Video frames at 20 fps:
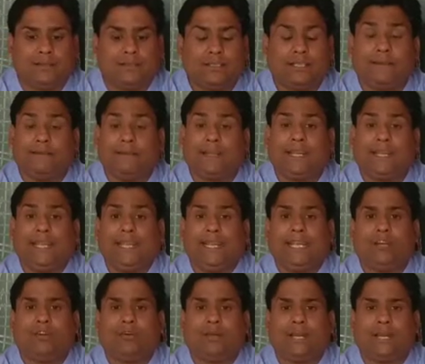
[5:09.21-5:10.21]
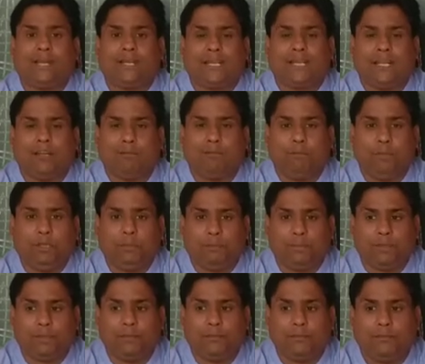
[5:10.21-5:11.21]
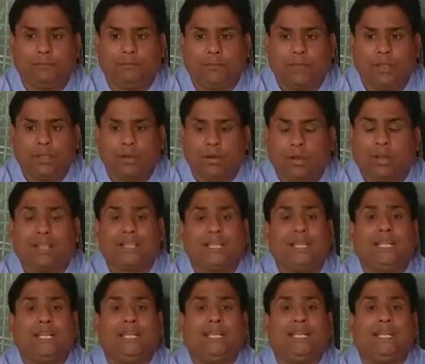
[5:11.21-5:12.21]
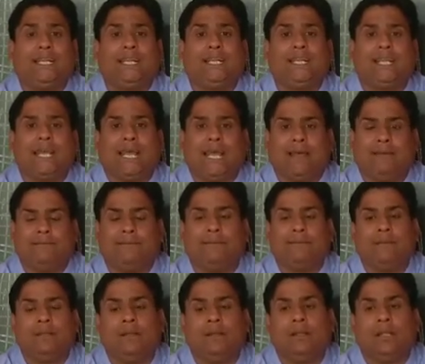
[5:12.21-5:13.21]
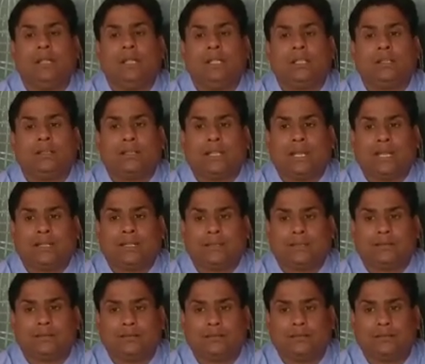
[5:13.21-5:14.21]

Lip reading: They were ignorant kind of people, or they didn't have that